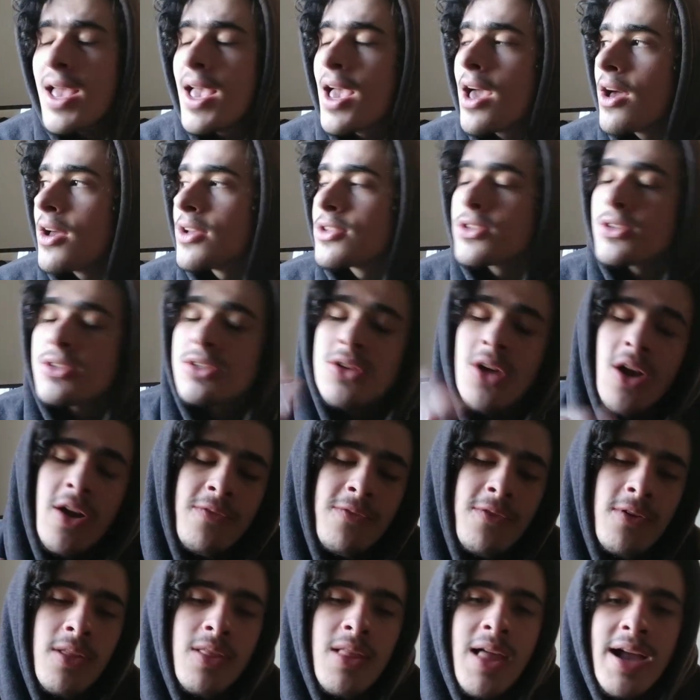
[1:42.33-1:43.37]
And also, sorry
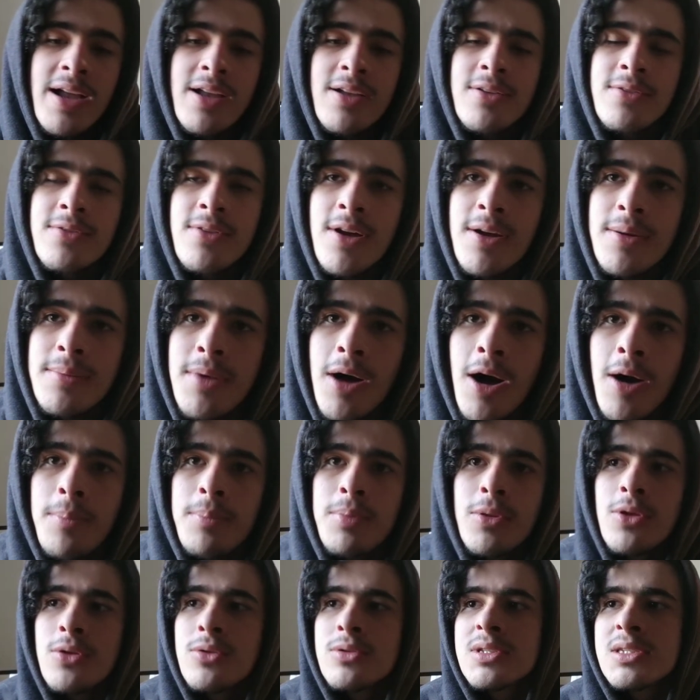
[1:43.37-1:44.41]
for the lack of um,
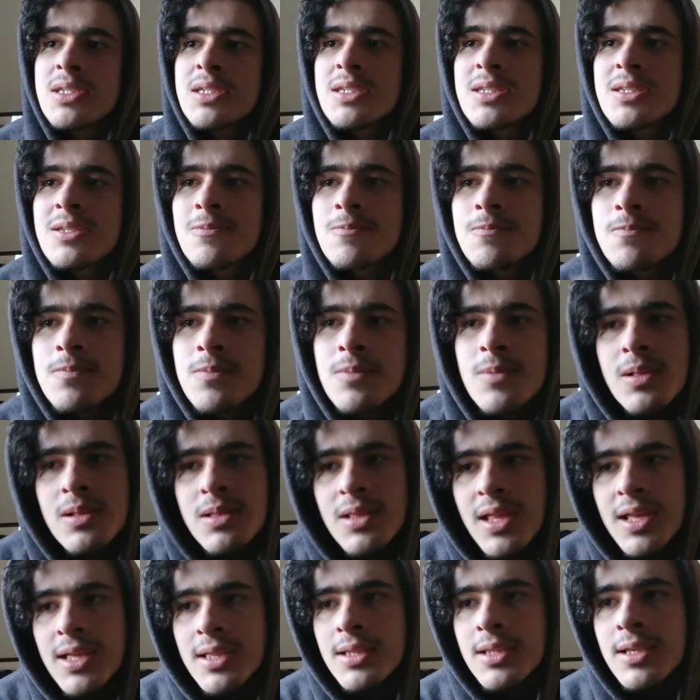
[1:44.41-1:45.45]
uploads
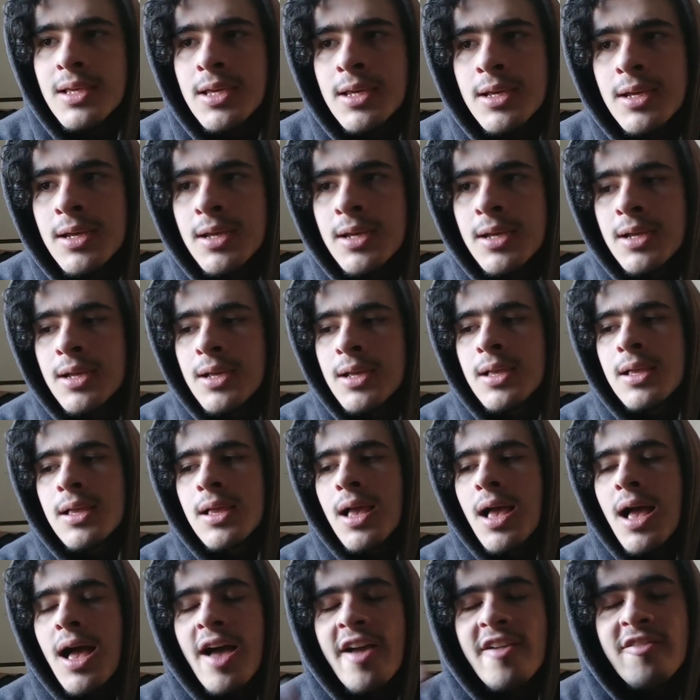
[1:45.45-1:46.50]
lately.
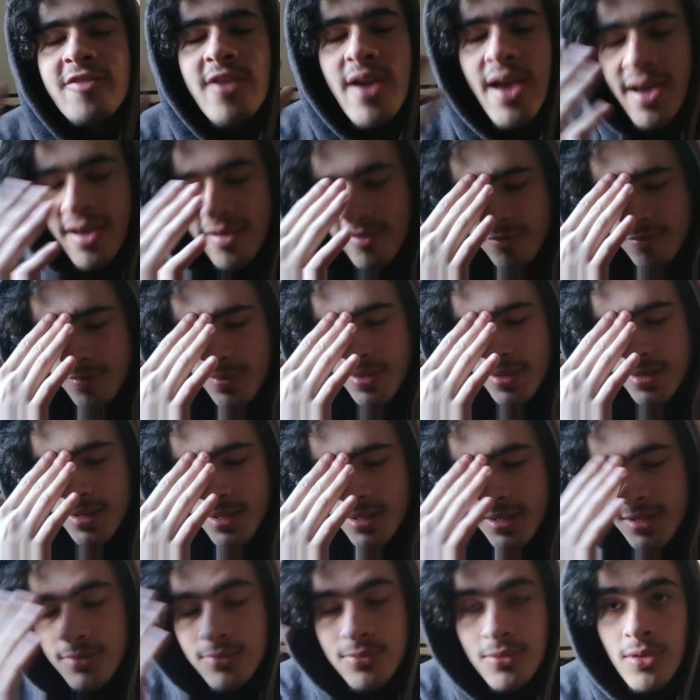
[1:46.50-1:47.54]
I have been
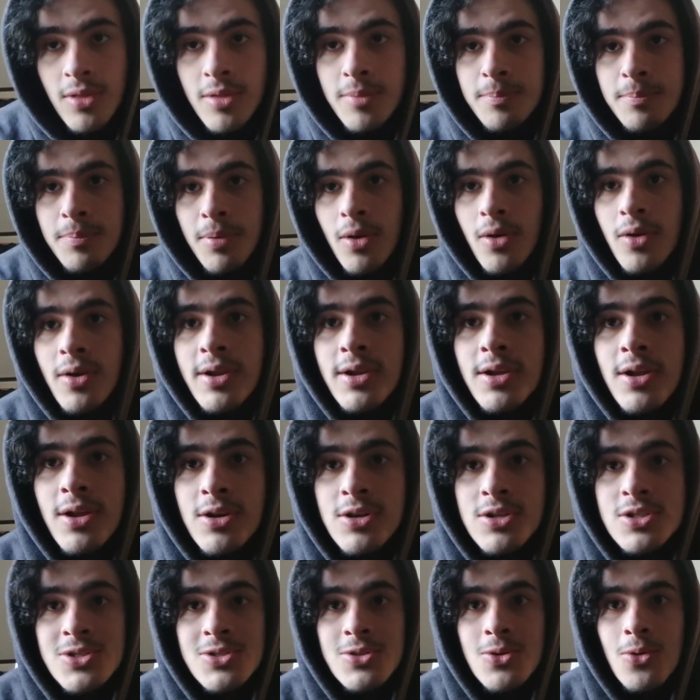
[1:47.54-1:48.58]
uh, really buried
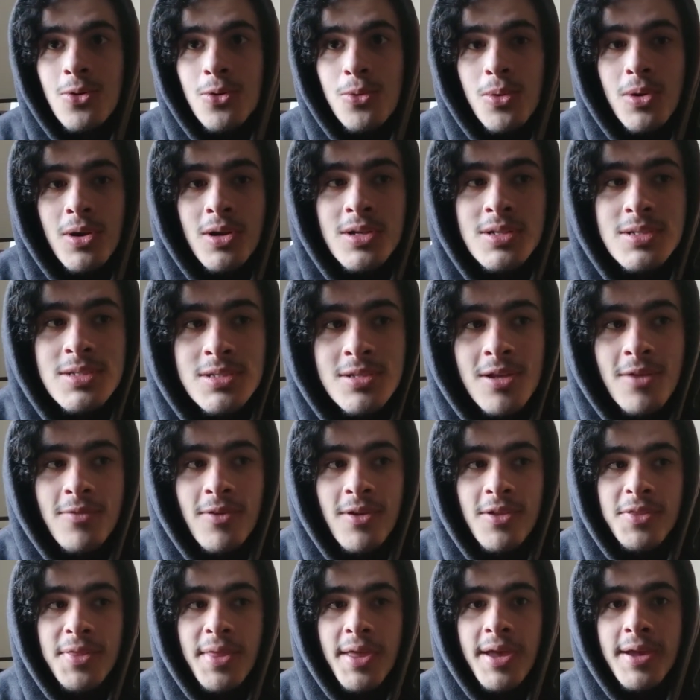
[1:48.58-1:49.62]
under schoolwork and stuff
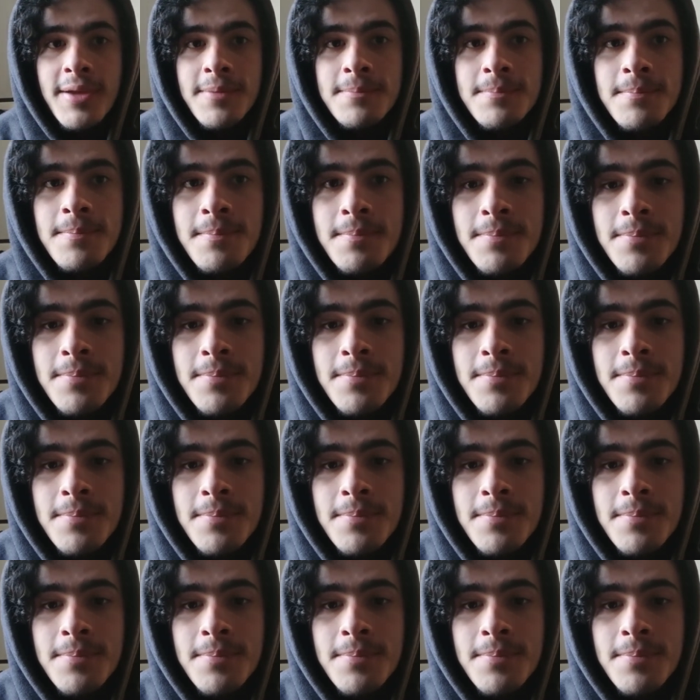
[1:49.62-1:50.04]
like that.